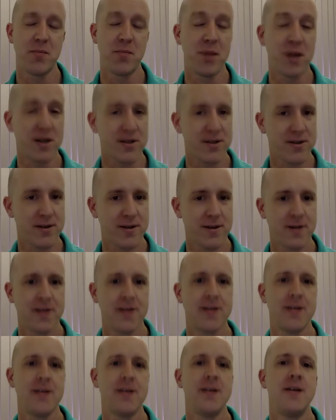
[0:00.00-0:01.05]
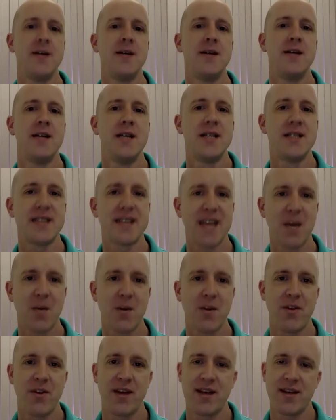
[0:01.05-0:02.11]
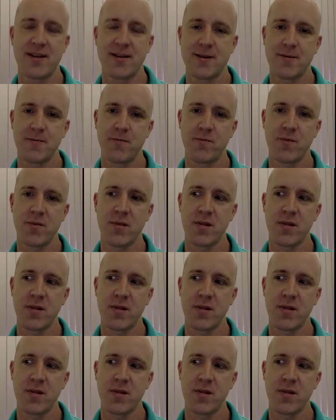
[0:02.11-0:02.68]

But Sticking with this,